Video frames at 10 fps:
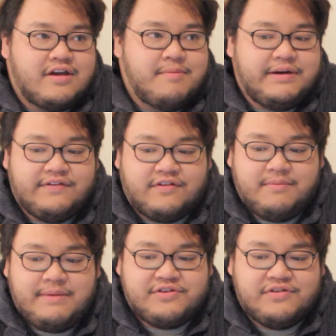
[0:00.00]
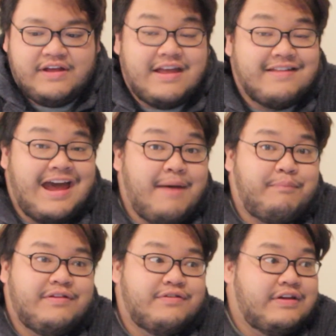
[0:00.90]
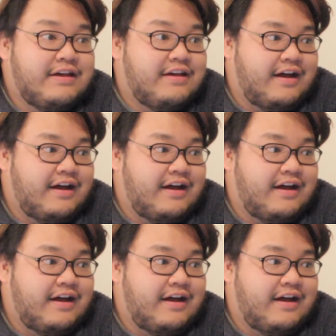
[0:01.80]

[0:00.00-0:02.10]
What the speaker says: companies are going to make sure that that happens.